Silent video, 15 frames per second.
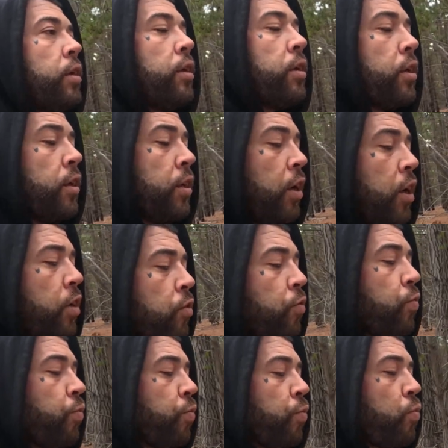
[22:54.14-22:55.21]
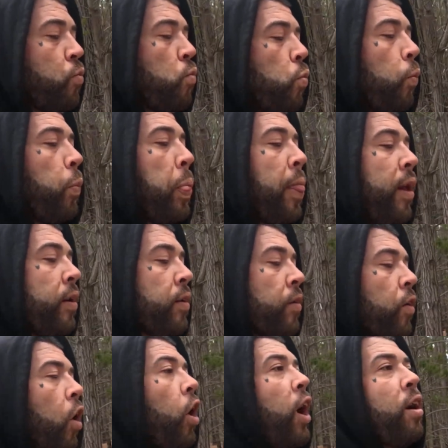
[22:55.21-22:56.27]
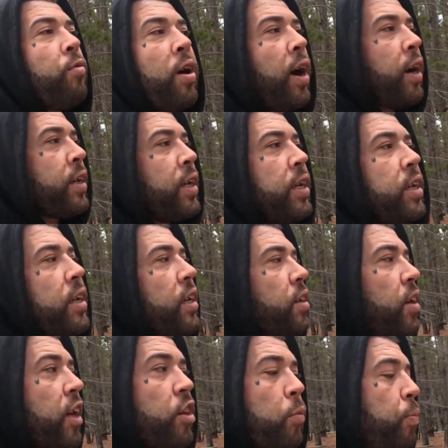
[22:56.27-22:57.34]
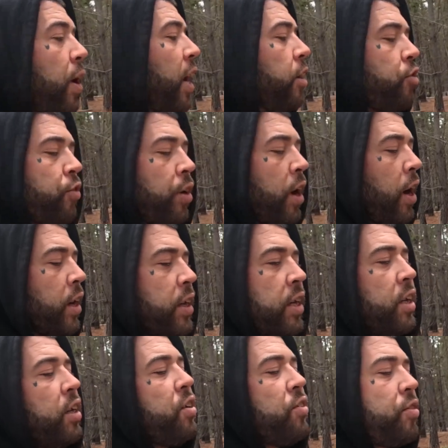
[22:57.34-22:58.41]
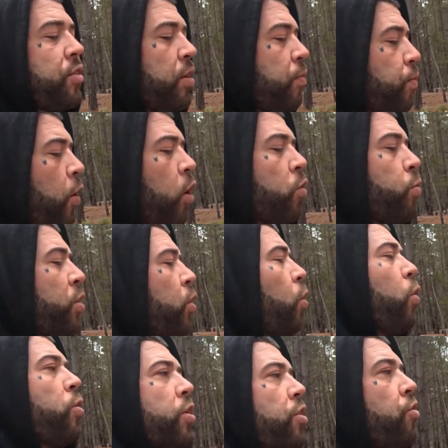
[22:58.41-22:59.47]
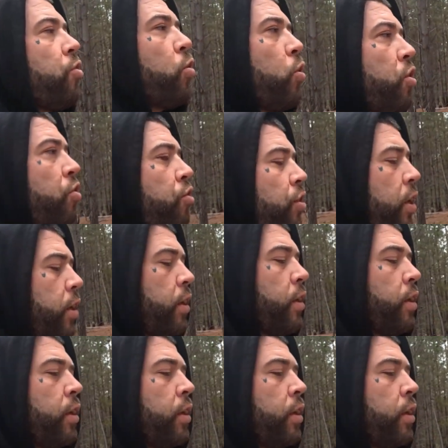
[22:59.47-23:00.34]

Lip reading: You know, hierarchy and the patriarchy is involved with all this sort of shit.